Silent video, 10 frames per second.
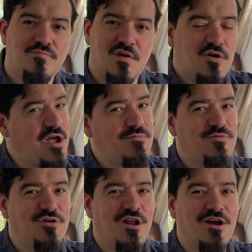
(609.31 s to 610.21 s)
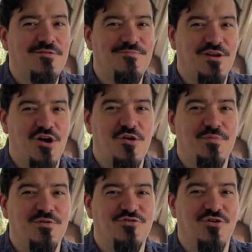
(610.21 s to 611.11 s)
Okay, good luck, and I hope
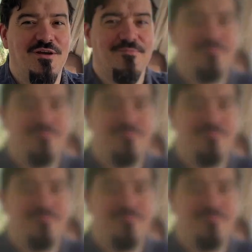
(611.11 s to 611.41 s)
you enjoy.